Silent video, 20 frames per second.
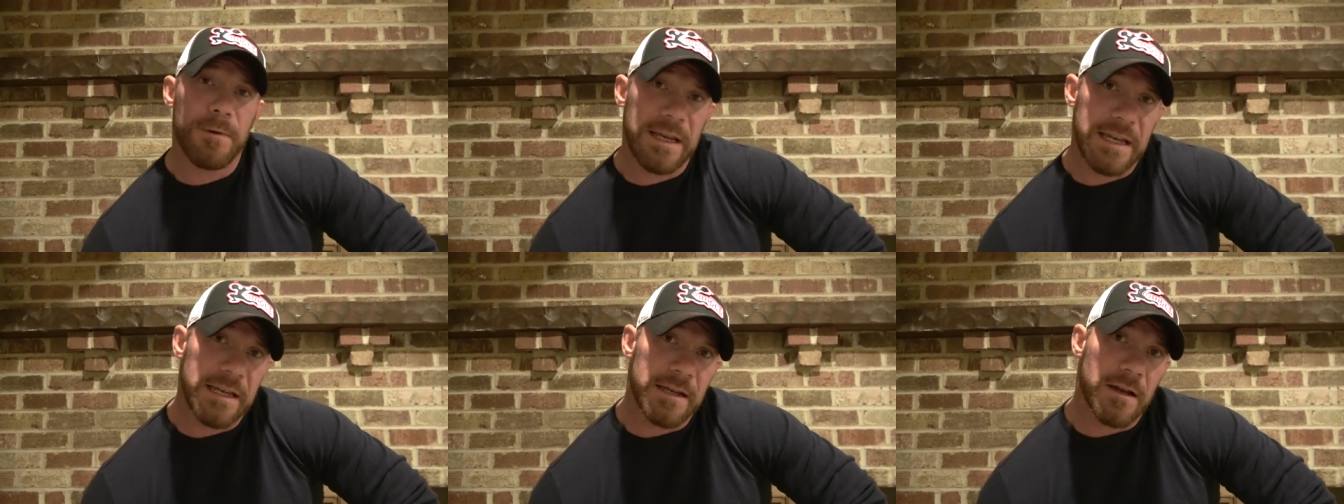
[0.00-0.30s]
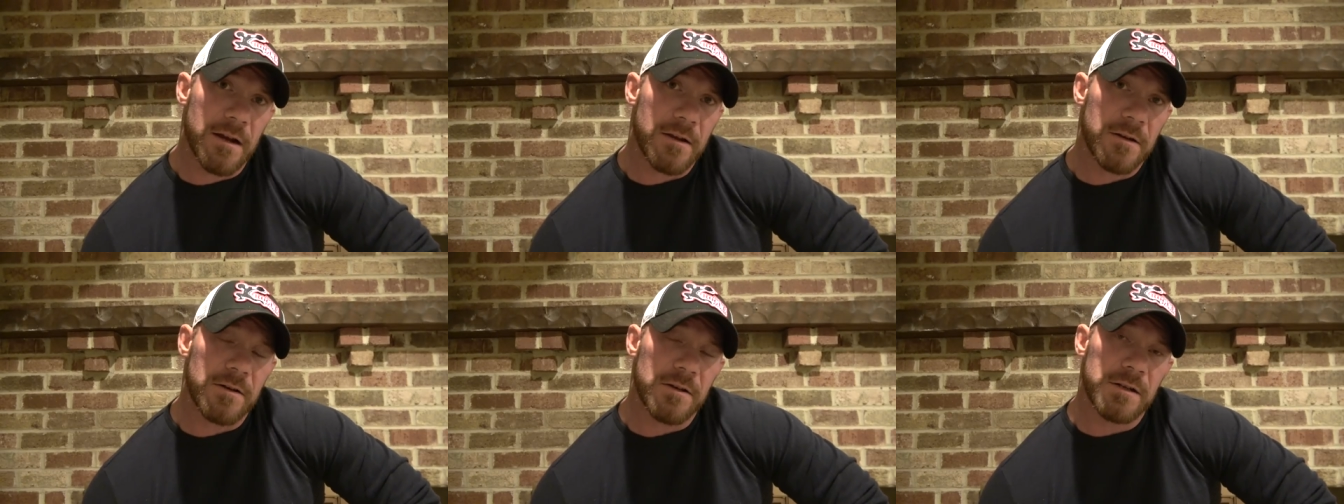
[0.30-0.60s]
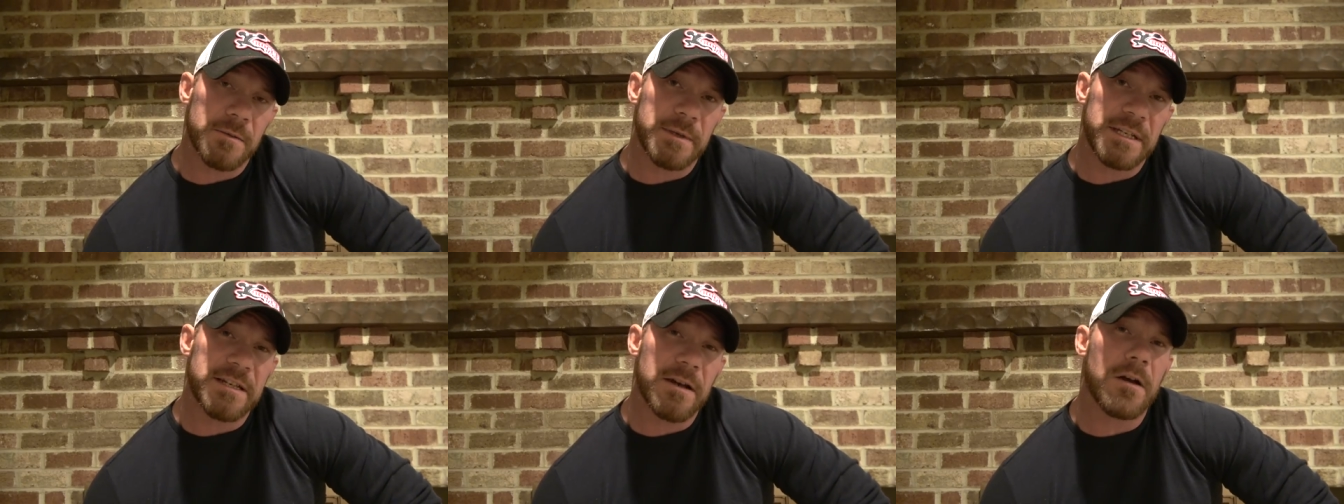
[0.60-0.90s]
we are
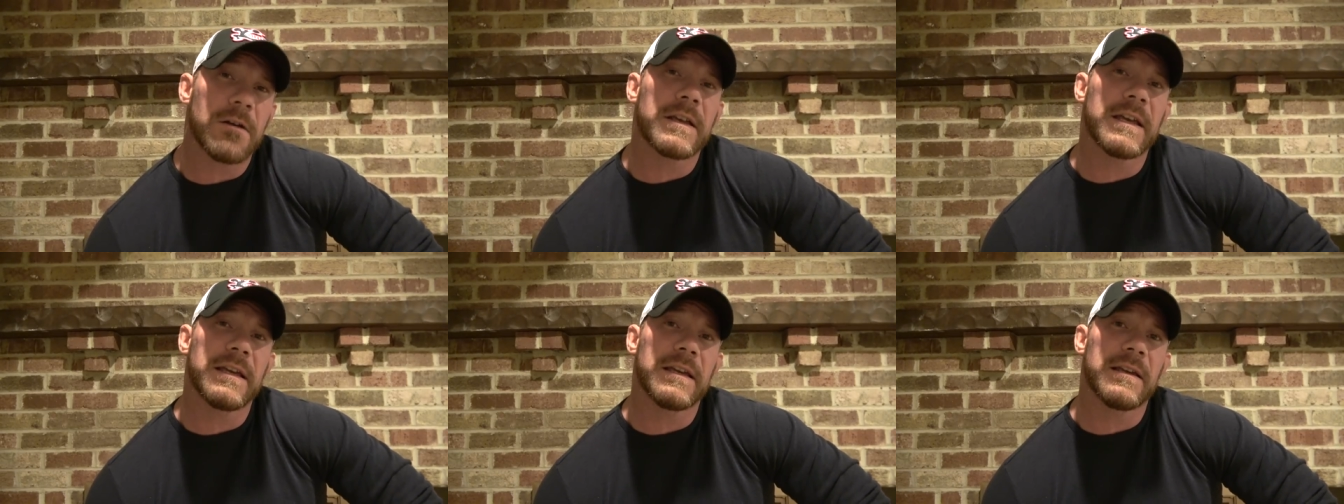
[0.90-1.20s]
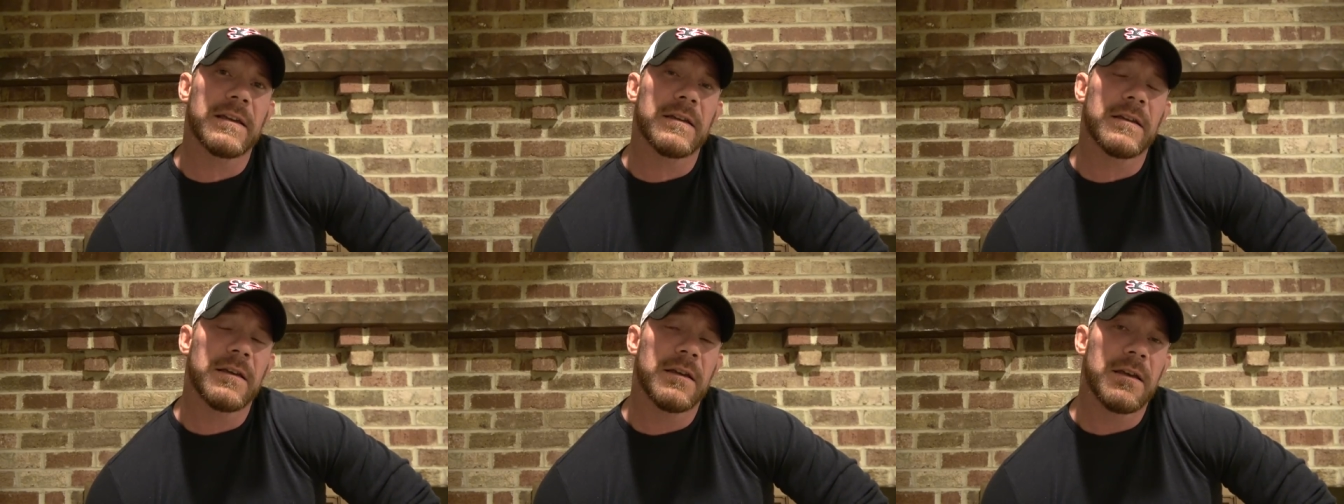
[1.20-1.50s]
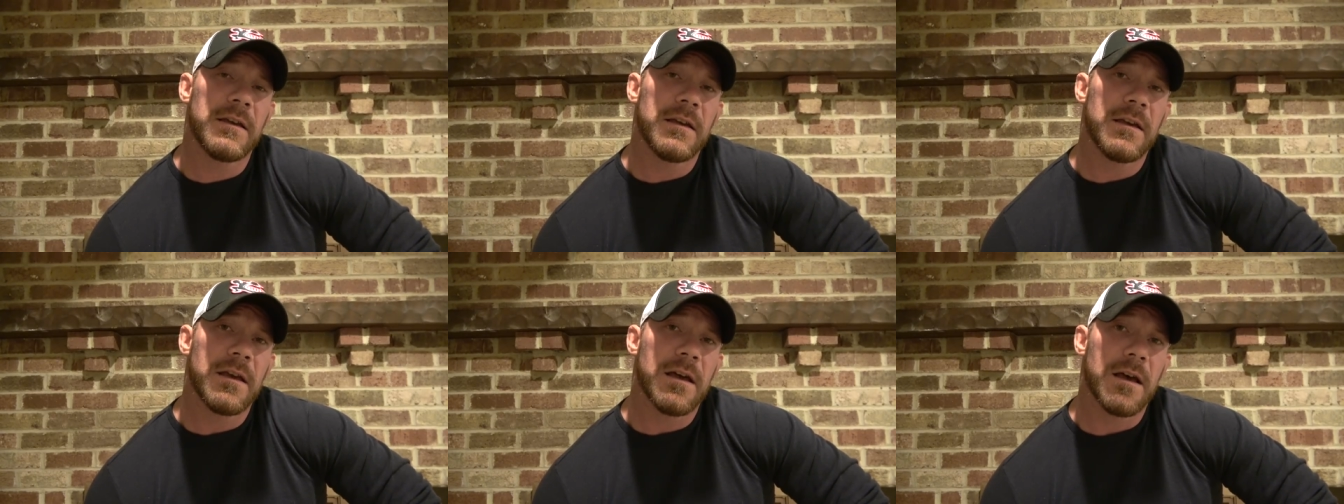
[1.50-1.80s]
going to be talking
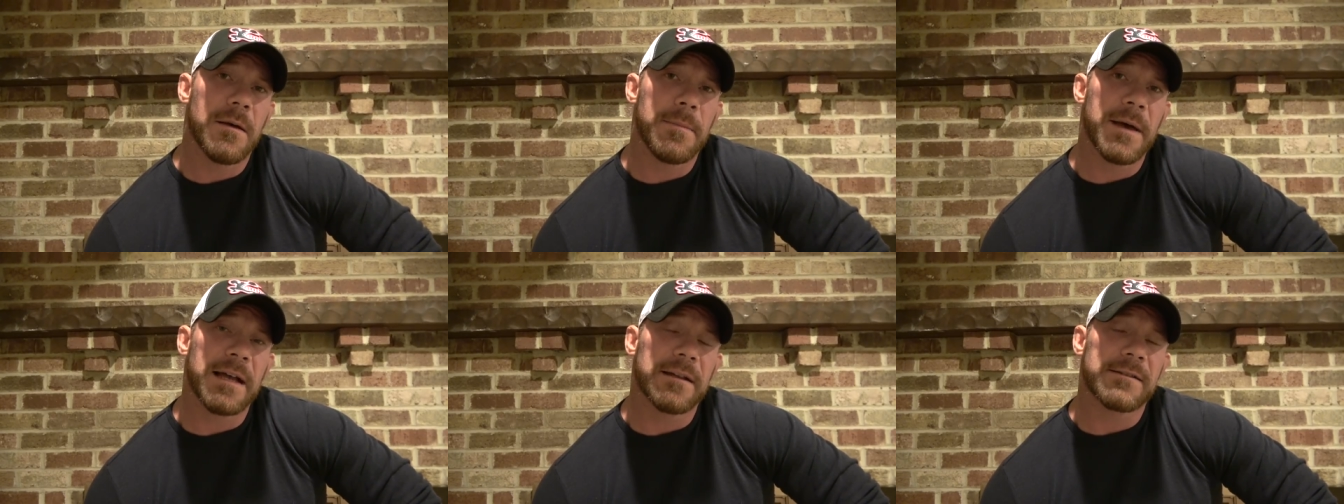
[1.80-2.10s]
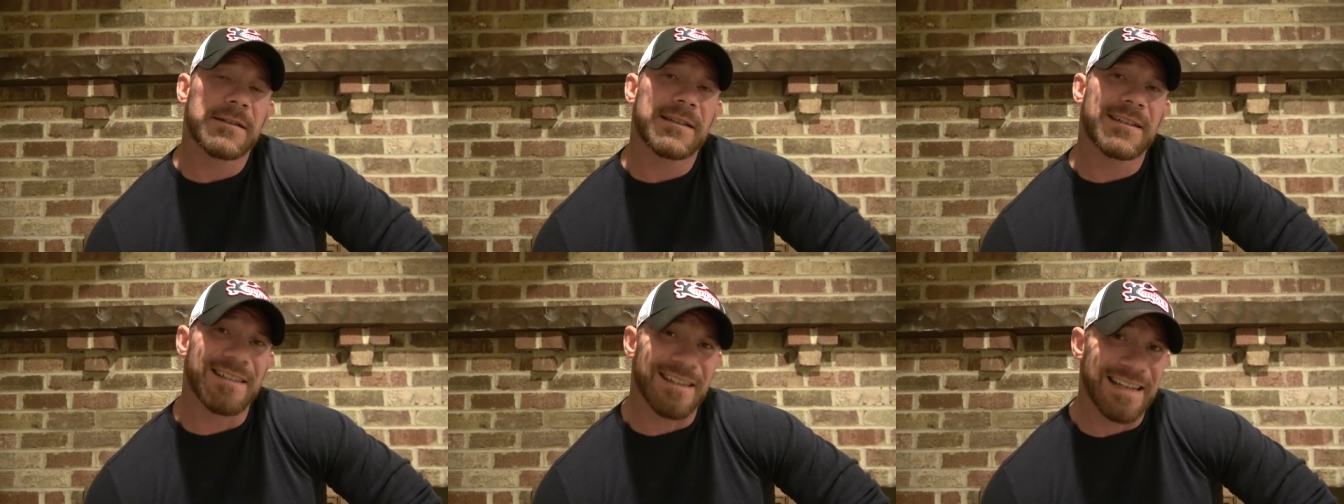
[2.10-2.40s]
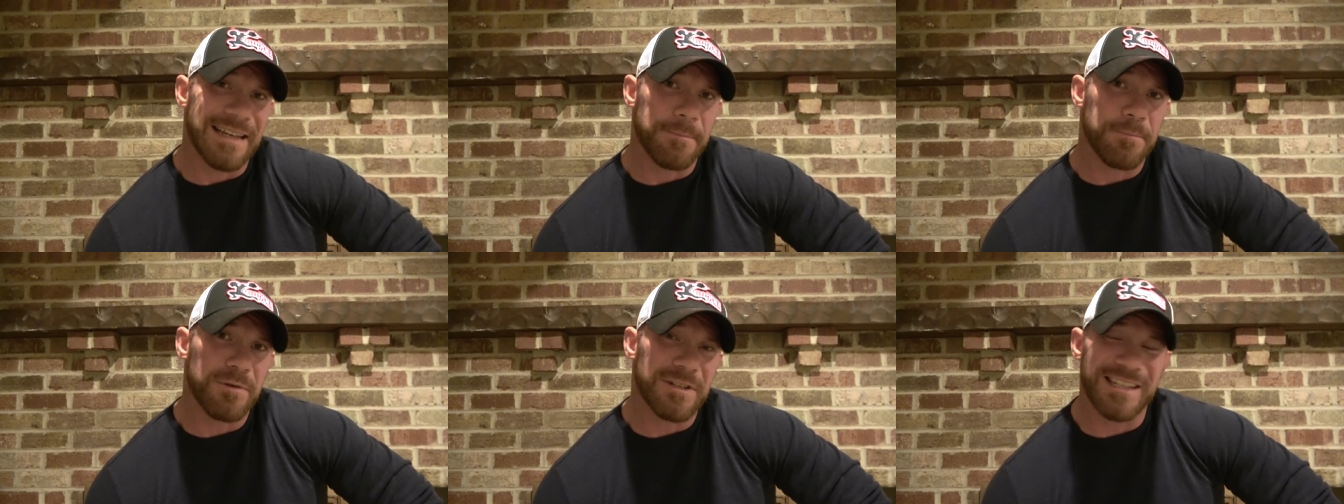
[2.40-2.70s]
about
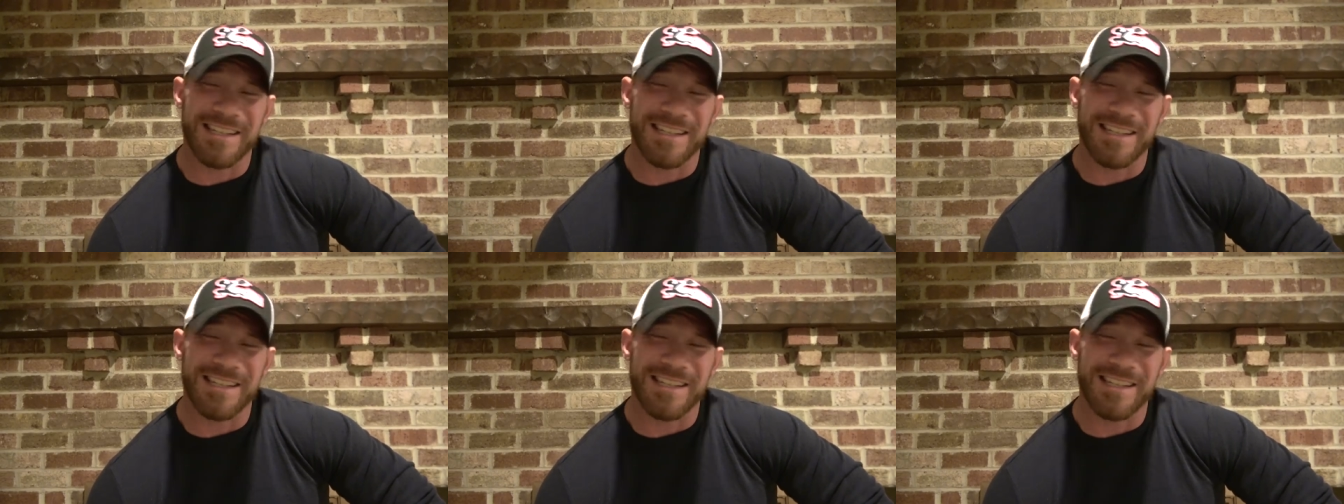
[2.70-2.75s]
sleep,